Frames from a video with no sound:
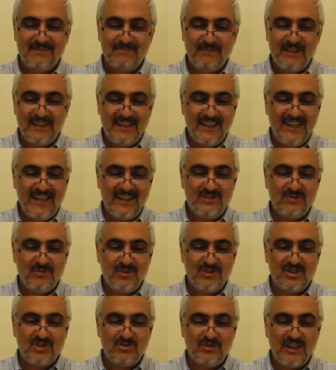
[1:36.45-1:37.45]
My aunt
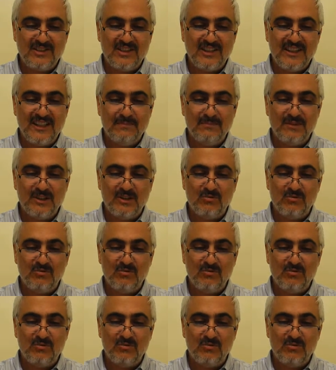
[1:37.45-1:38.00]
was addressing him